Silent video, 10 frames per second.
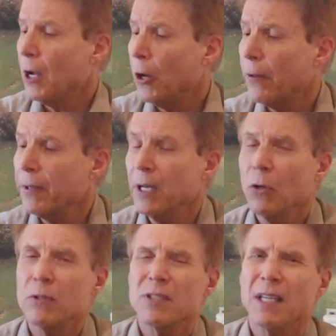All the
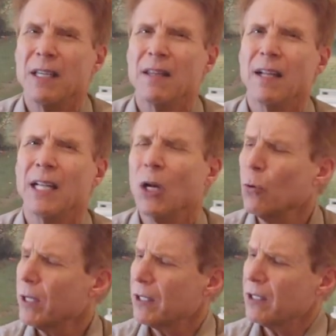notes in the
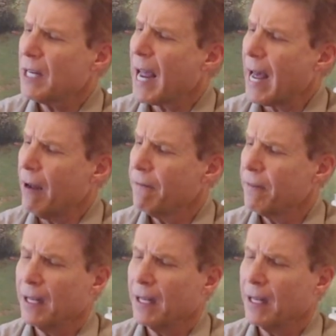lower staff,